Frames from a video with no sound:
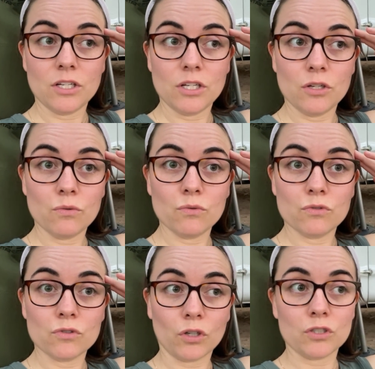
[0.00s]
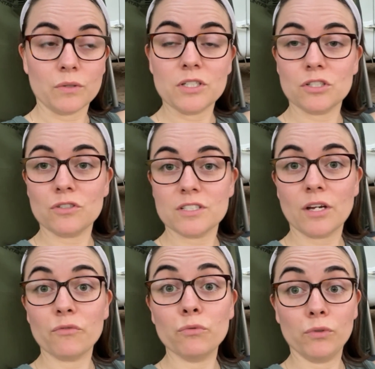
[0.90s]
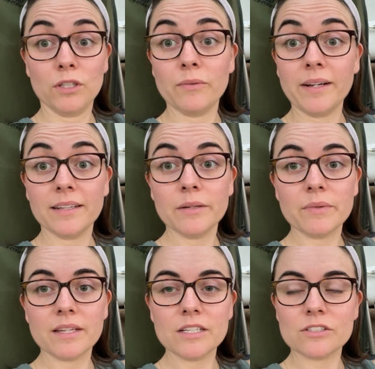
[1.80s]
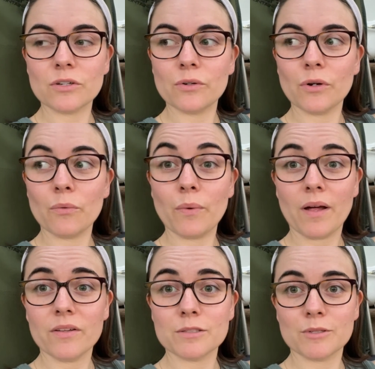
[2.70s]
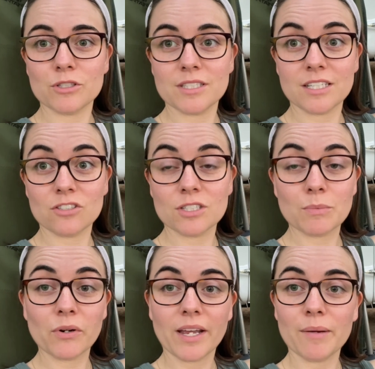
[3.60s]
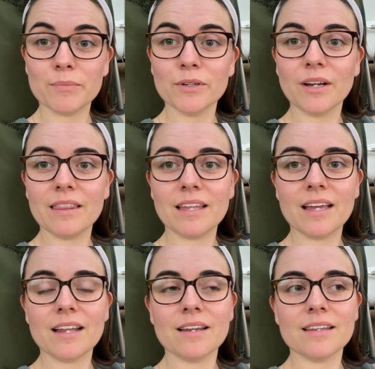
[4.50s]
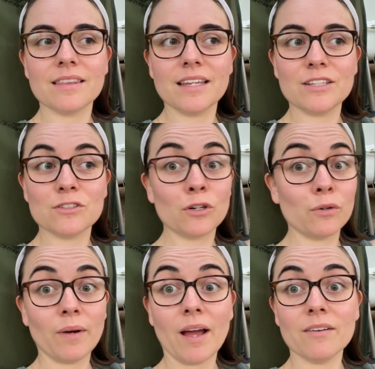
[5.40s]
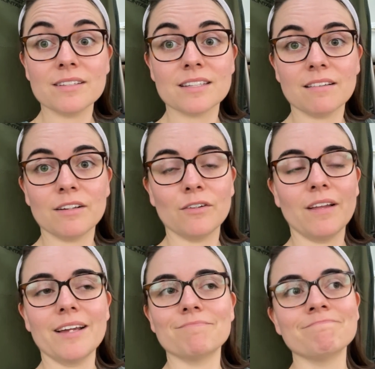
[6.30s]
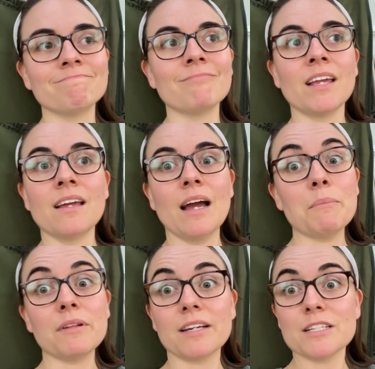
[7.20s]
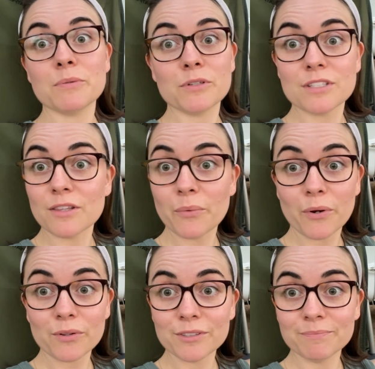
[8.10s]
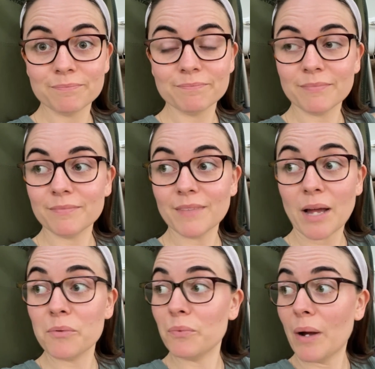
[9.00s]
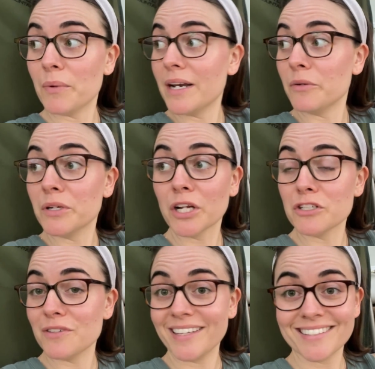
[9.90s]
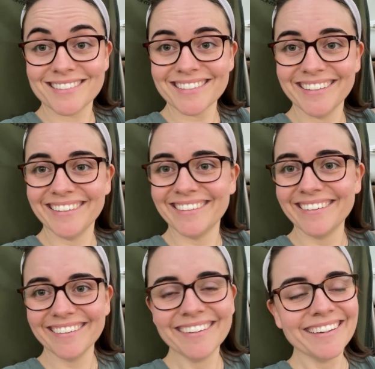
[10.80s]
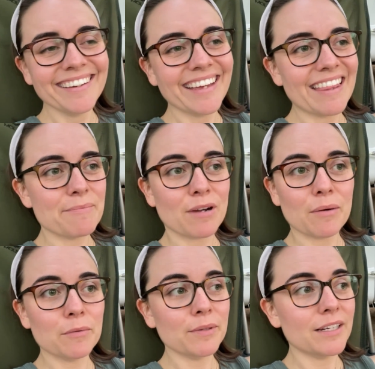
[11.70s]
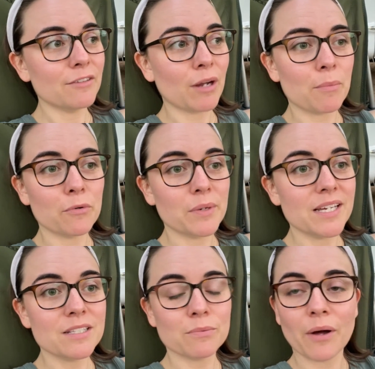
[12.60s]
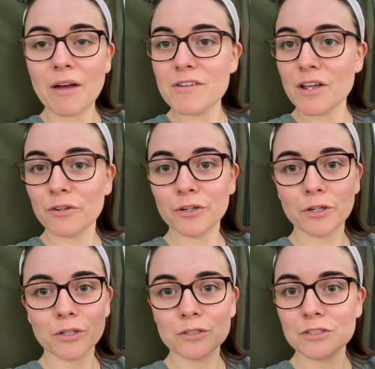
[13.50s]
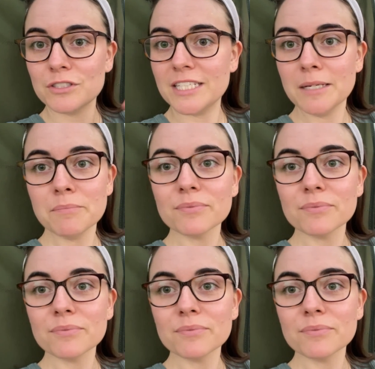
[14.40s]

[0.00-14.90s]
you start to question yourself really quickly when things don't go well, especially in such a small camper, and then things turn around and suddenly you're like, I'm the luckiest person in the world. Why would anyone not do this? And then probably in a couple of weeks we'll have another dip,